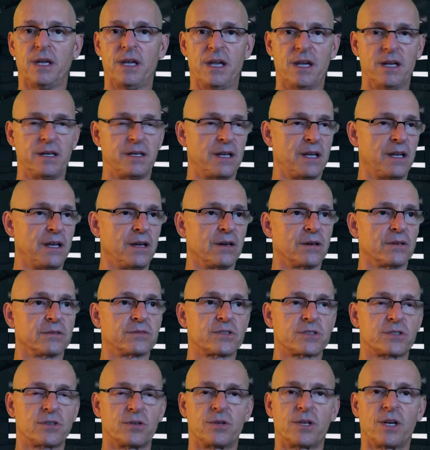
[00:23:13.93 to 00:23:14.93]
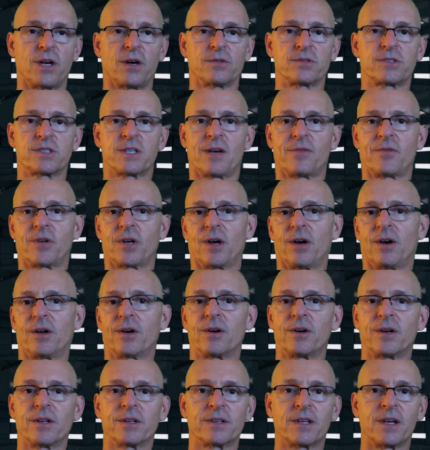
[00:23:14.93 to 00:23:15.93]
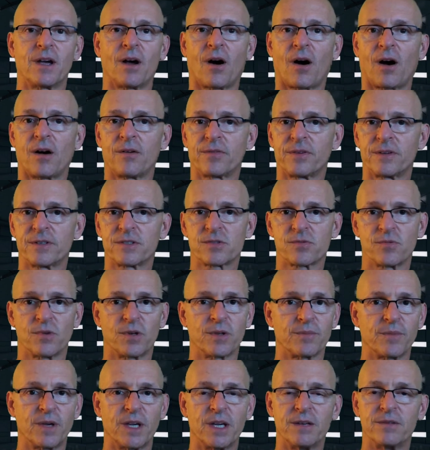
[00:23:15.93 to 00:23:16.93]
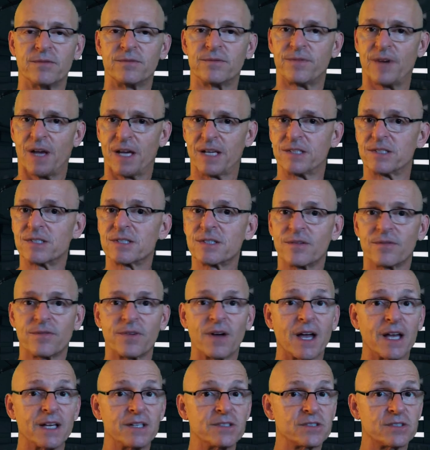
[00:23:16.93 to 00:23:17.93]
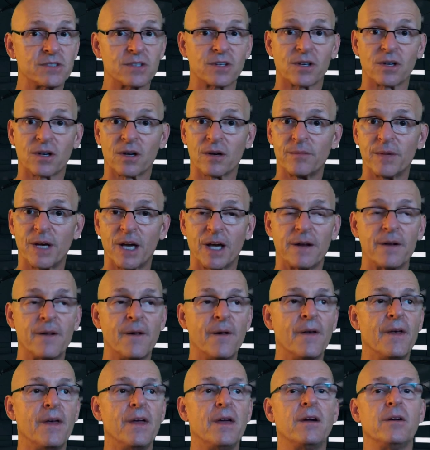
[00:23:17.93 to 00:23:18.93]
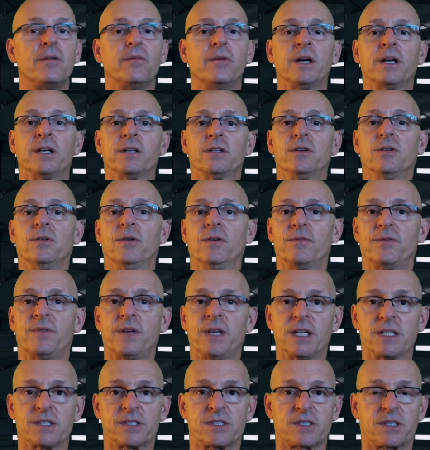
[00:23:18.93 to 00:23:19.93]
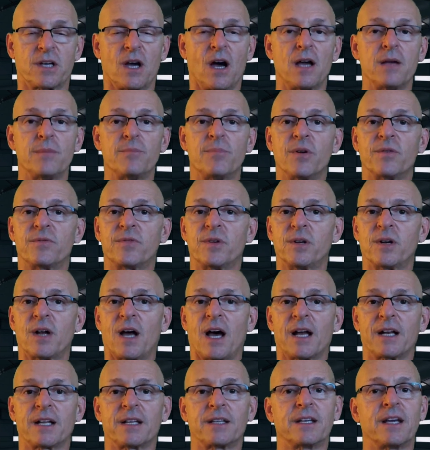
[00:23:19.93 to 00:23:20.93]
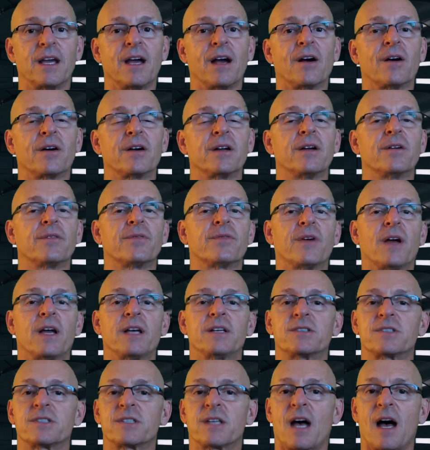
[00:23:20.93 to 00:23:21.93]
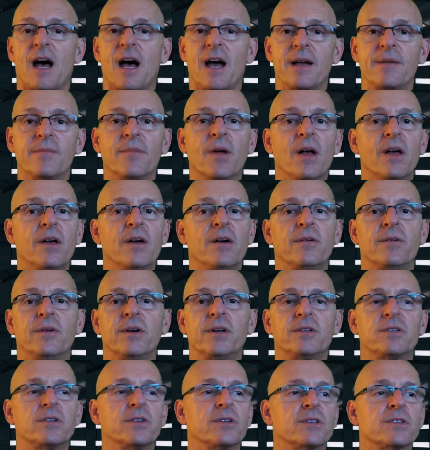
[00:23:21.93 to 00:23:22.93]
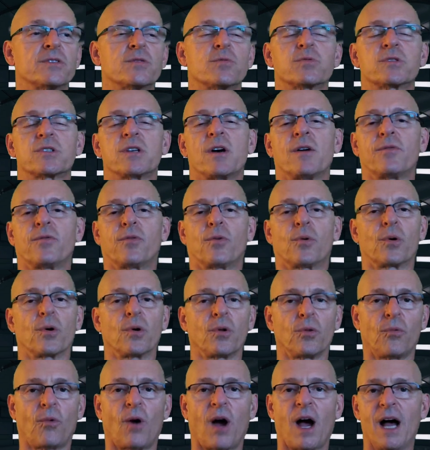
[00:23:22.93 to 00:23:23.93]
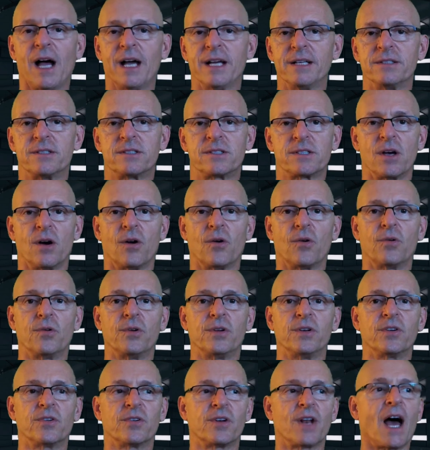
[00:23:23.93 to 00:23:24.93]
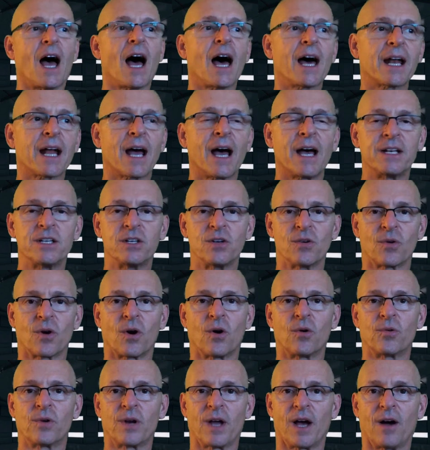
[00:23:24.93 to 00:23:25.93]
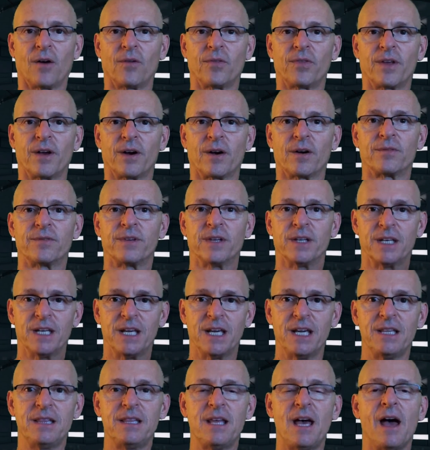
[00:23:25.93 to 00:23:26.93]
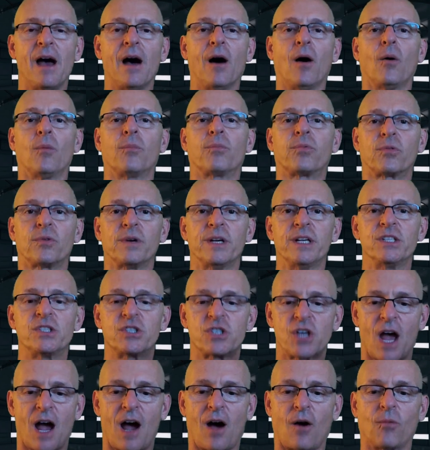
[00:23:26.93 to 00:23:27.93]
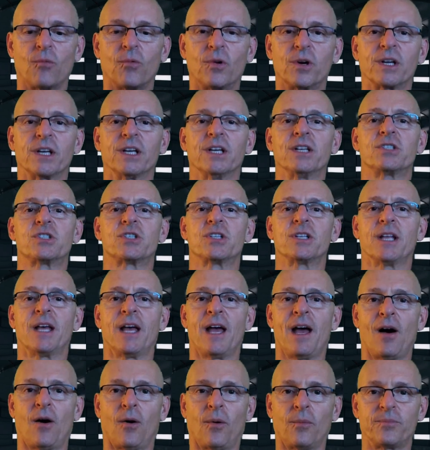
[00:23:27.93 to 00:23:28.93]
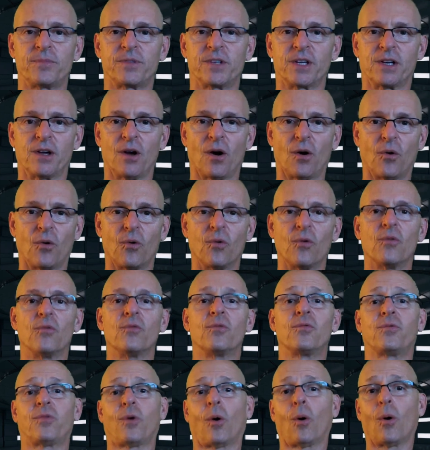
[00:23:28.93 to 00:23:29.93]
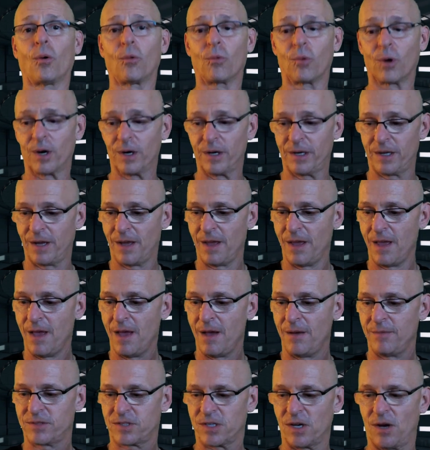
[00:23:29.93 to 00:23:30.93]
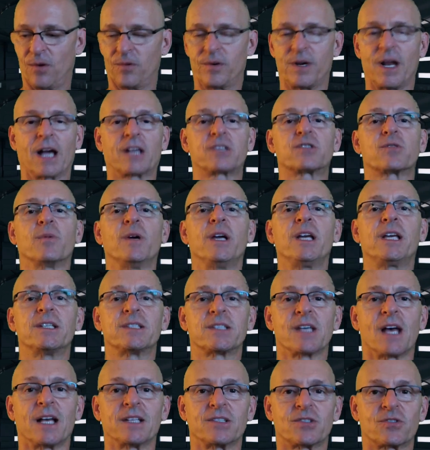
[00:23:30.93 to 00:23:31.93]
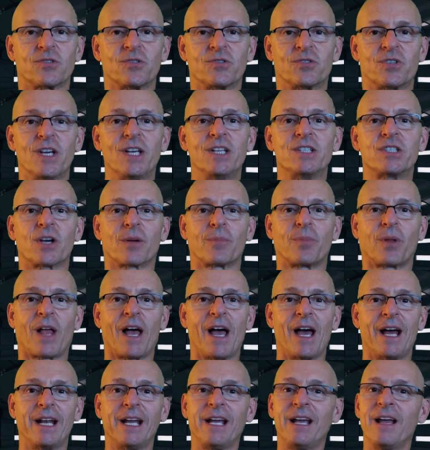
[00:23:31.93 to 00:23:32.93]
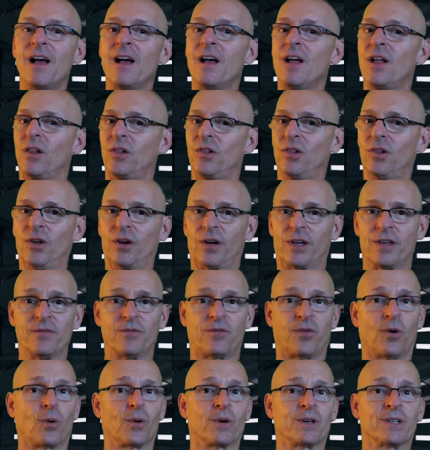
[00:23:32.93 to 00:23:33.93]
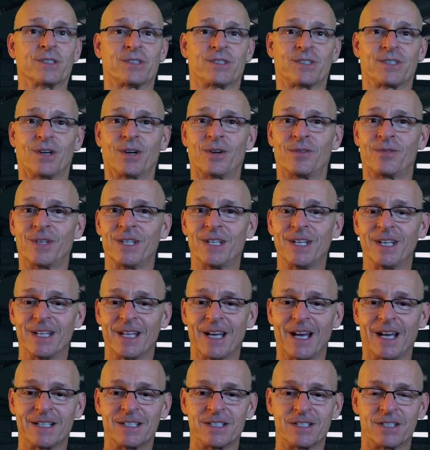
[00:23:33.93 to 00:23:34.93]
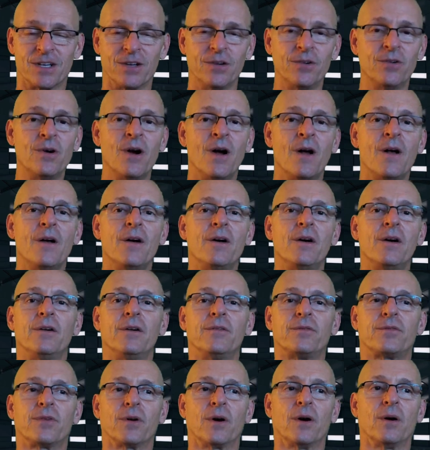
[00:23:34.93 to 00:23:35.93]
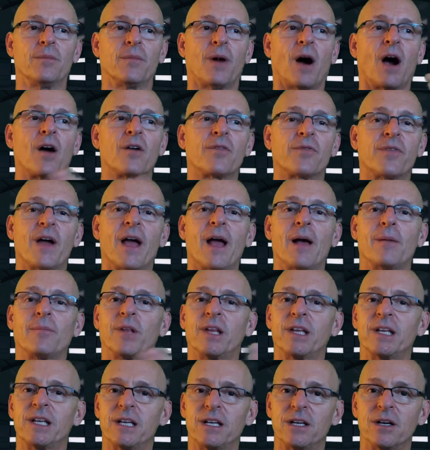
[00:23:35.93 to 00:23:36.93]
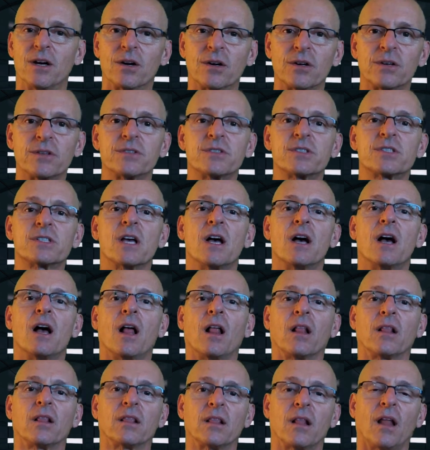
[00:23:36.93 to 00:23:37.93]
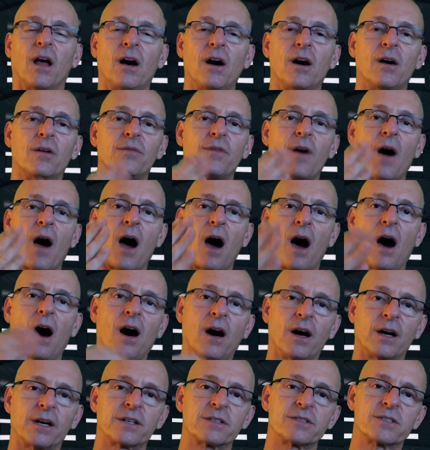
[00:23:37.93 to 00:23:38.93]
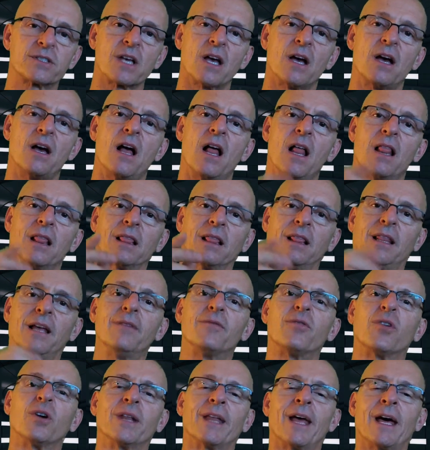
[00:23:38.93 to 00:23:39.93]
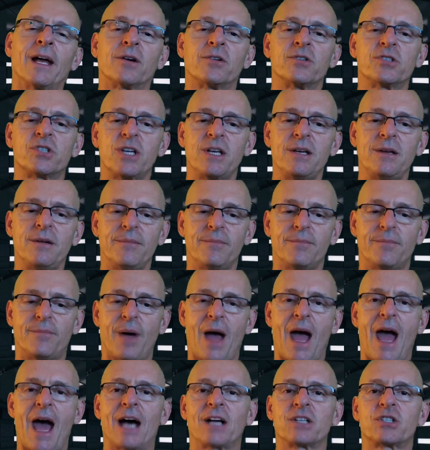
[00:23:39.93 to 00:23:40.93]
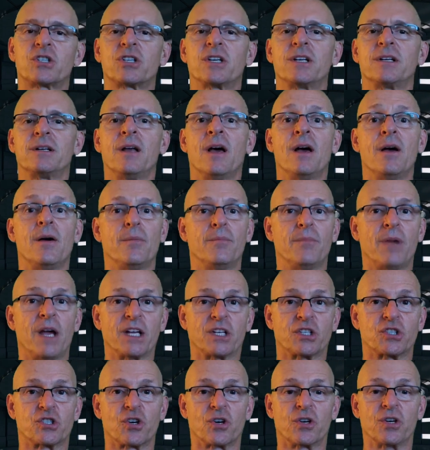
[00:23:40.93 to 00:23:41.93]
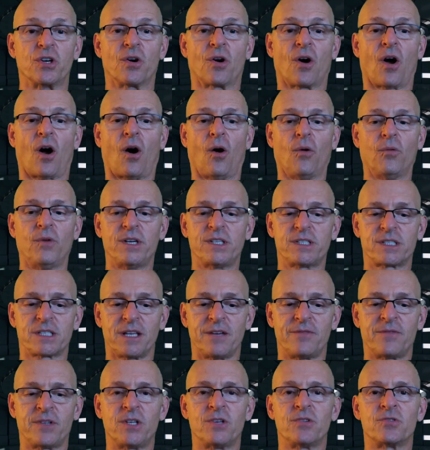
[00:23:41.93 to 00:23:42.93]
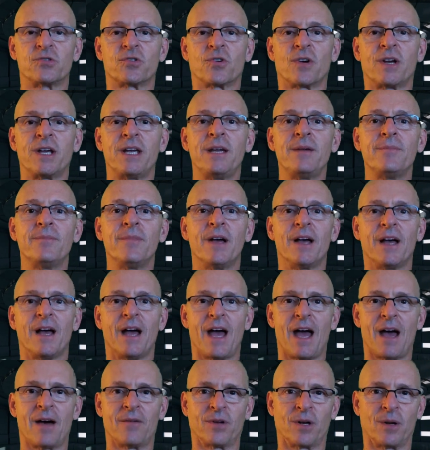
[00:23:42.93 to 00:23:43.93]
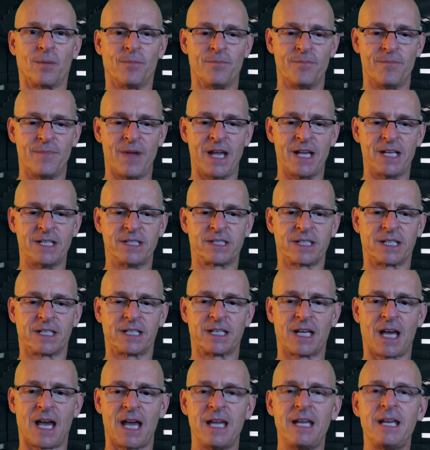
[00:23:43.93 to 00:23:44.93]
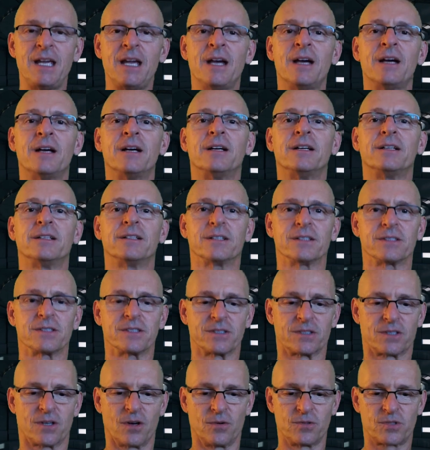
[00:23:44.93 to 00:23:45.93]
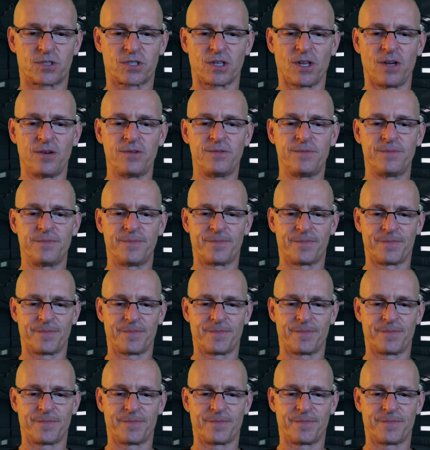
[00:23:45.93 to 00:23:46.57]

In here, Studio 700 at the office with me, face to face. You can come in. We can do it via Skype if you're not in the area, FaceTime. We can do this stuff worldwide. So you're not on your own out there. If you need the help, reach out. We'll get you the help to go forward. So next week is on strategic planning. Looking forward to serving you then too. From our family to yours, love, hugs, live with energy, passion. Make sure you're always living your dream. Have an amazing day. This is Coach Lew.